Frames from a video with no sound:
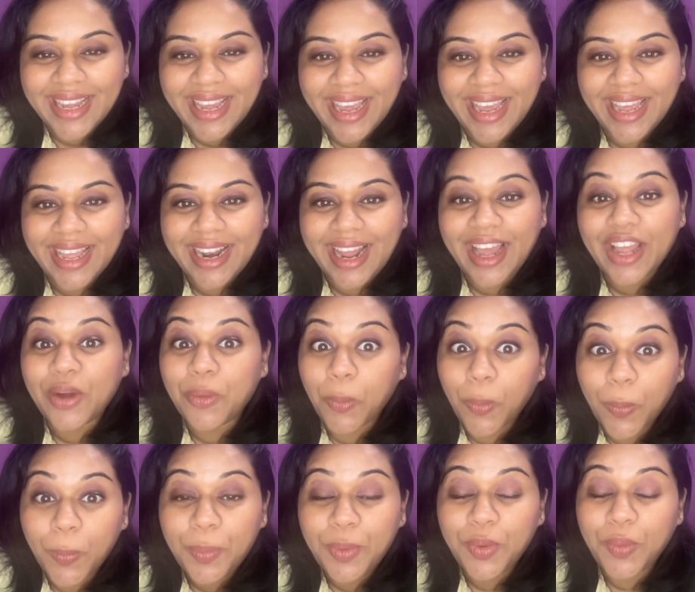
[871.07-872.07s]
And I
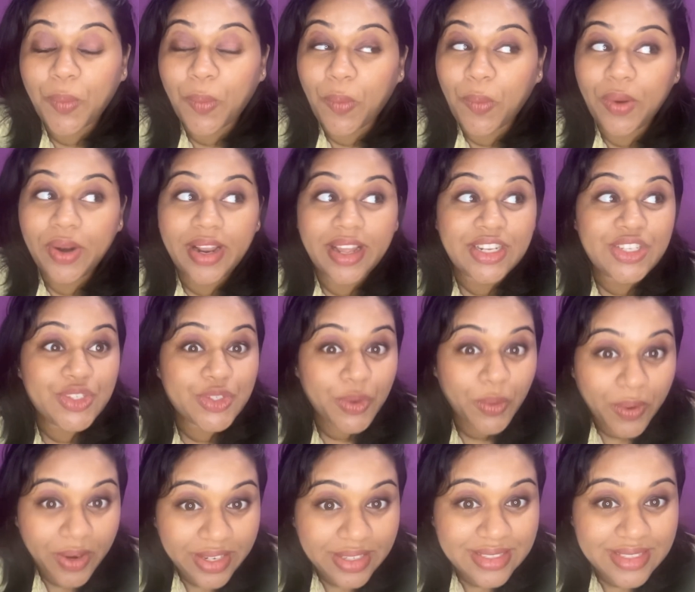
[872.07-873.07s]
hope you all
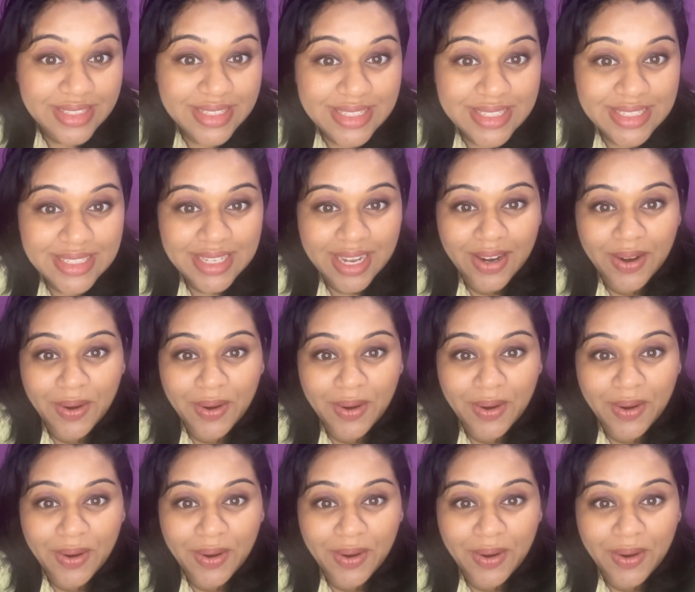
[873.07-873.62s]
enjoyed this